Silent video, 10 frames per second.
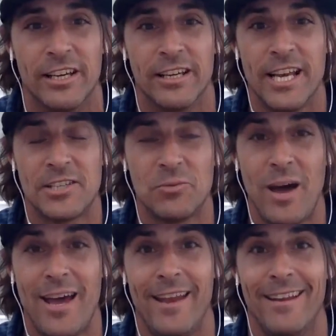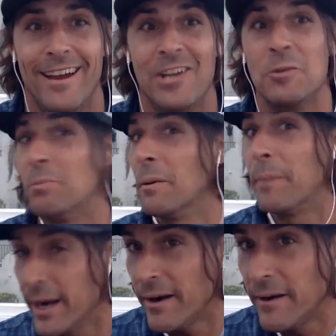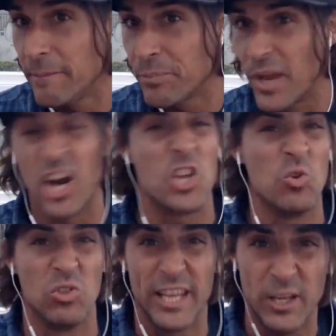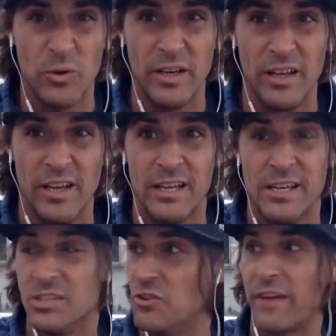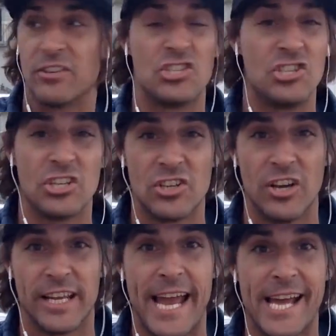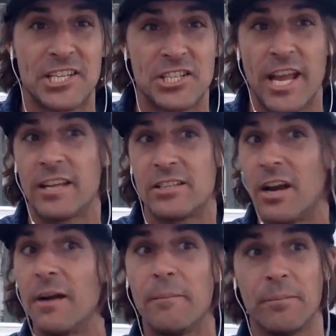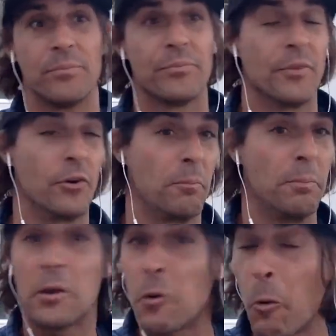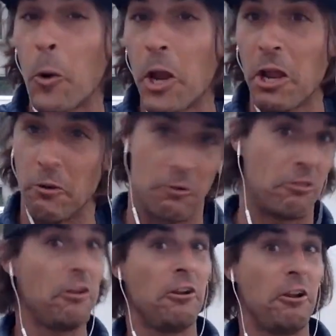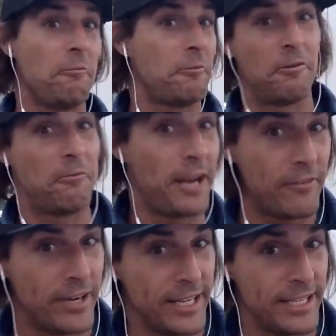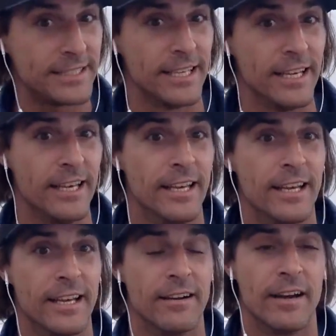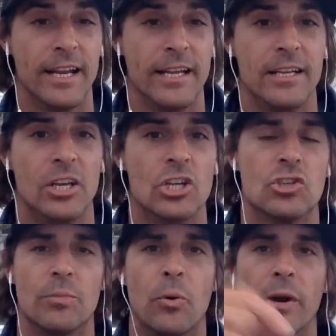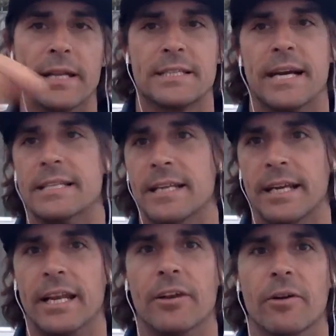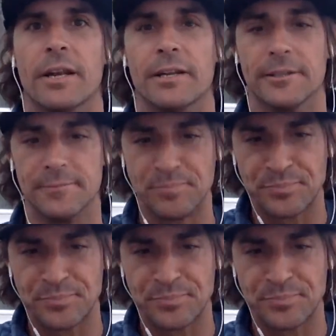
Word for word: guess what? Are you prepared? Are you liquid? Do you have a shit ton of cash stashed up or Bitcoin or Ethereum or whatever it is? Right? So the point is, guys, I'm going to end it right here,